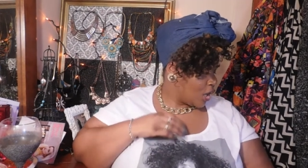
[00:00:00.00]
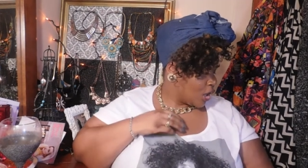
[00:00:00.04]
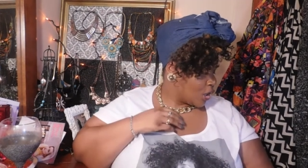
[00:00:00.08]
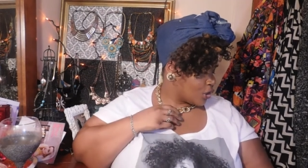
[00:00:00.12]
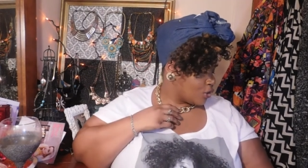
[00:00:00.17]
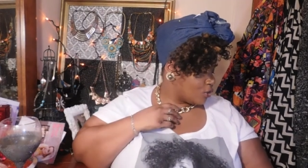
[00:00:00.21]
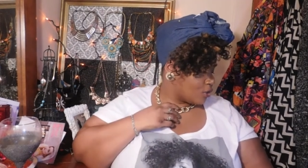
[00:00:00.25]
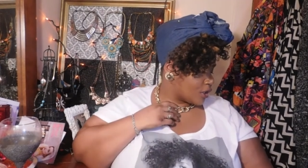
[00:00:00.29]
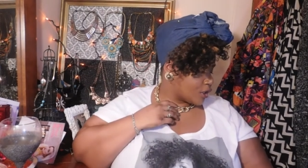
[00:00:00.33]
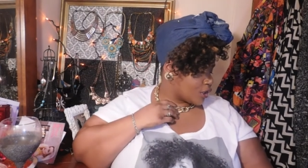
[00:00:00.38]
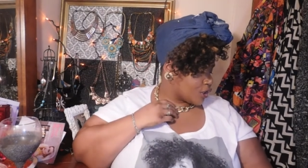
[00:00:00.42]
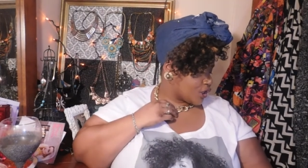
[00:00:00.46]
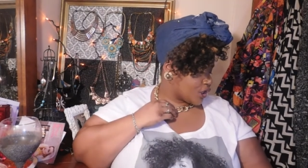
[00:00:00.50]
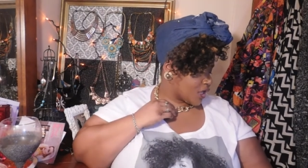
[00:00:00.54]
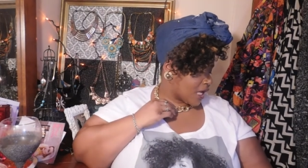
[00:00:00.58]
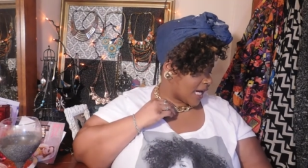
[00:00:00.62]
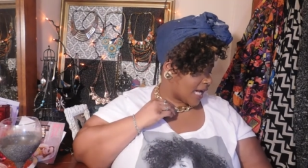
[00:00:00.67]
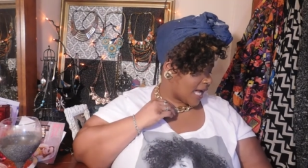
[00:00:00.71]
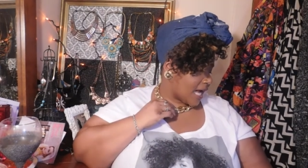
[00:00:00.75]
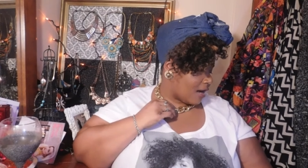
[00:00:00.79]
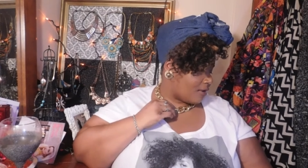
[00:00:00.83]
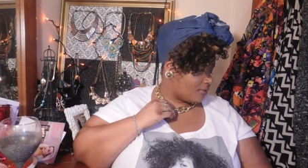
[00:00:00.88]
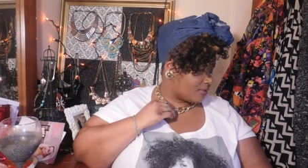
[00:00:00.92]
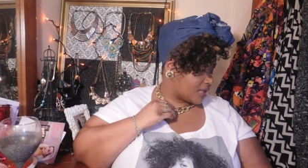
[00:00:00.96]
You could check
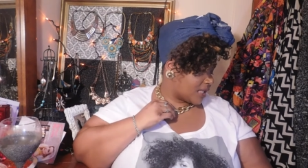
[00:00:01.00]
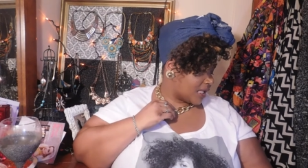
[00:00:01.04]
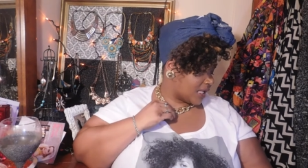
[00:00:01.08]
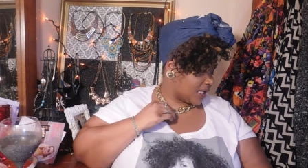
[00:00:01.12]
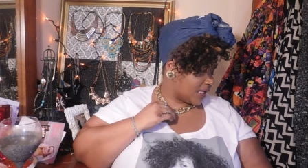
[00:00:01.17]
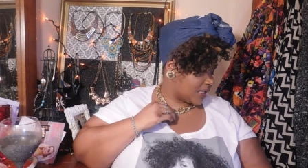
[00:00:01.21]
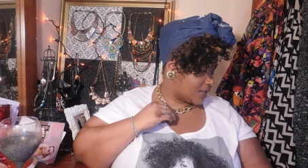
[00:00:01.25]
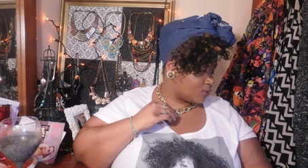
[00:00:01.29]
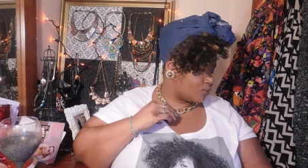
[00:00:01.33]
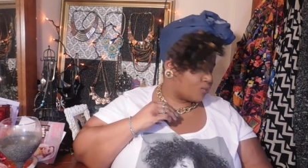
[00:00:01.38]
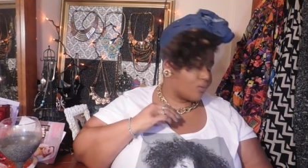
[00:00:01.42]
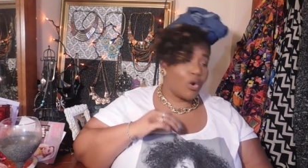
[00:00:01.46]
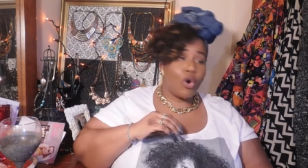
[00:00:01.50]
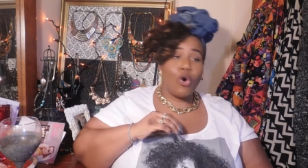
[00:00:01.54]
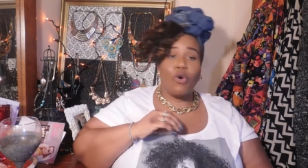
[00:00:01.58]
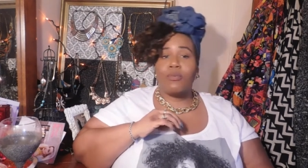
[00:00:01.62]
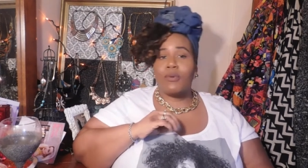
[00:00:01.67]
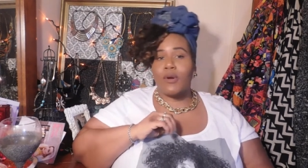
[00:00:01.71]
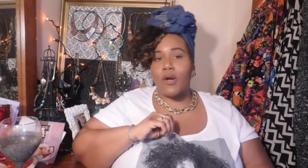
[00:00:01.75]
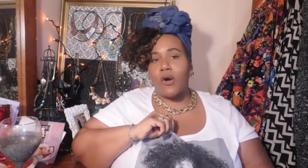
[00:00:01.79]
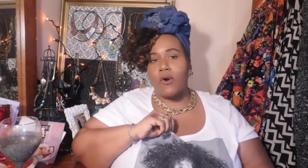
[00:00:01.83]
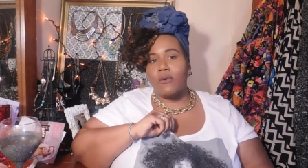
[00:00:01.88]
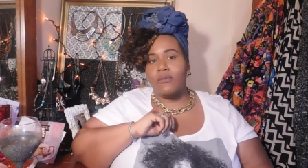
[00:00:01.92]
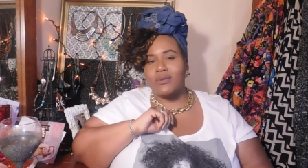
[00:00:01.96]
out these robe
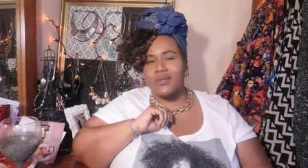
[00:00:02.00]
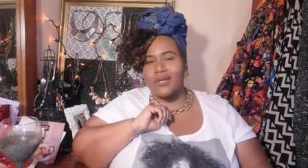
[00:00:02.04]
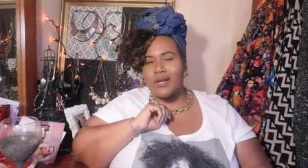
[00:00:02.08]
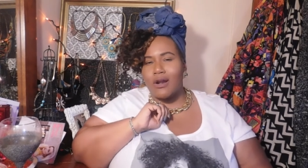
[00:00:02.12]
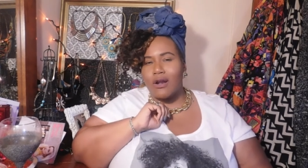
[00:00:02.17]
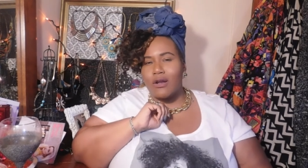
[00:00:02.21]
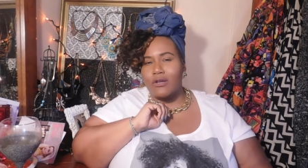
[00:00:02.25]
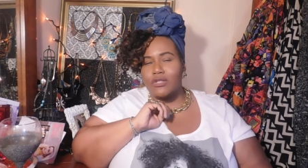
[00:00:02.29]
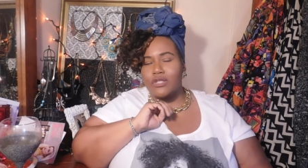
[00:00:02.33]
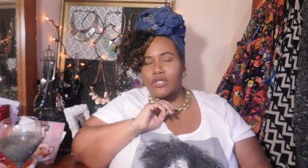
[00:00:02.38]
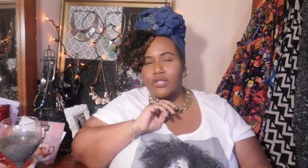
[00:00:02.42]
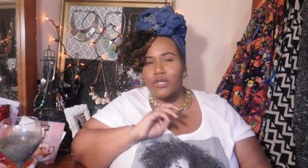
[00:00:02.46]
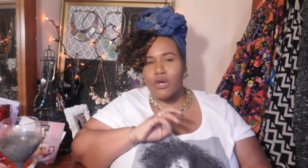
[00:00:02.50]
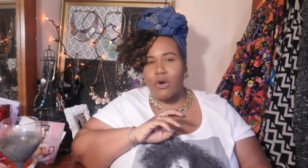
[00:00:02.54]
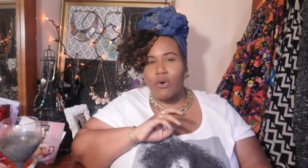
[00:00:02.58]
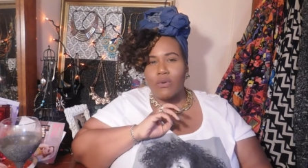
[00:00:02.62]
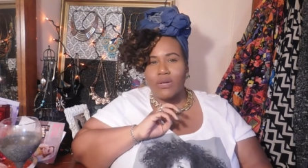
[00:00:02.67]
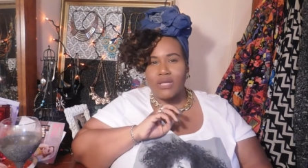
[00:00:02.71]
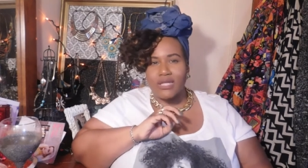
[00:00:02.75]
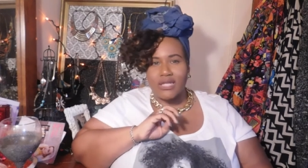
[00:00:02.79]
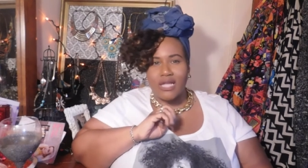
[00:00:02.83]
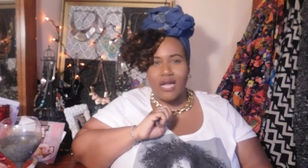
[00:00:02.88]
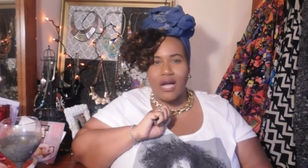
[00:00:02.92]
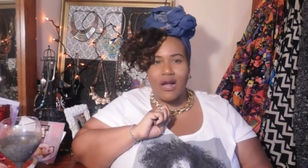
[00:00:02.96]
coats that are so
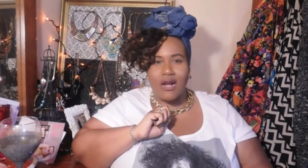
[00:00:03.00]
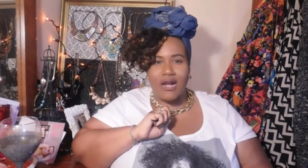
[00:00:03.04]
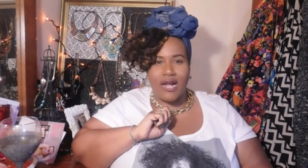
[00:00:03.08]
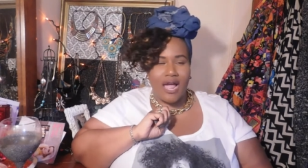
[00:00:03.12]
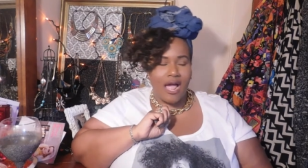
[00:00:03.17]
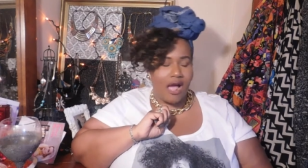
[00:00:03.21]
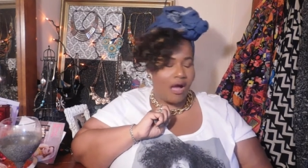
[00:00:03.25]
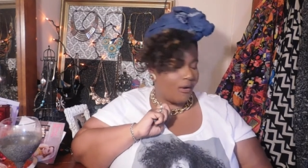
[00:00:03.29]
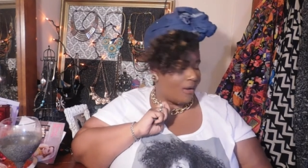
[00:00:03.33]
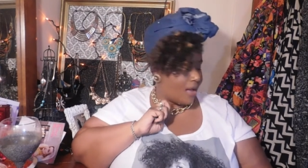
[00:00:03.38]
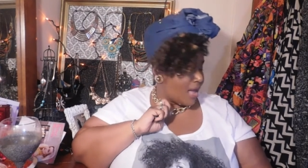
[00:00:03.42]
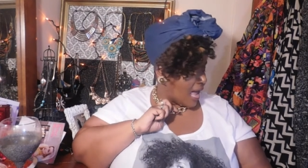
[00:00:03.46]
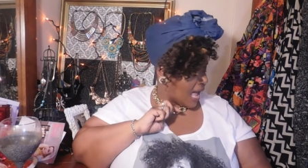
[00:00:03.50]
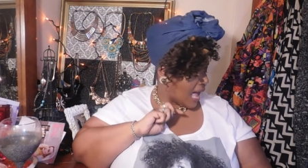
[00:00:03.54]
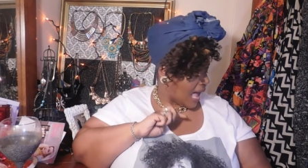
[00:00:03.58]
in style now.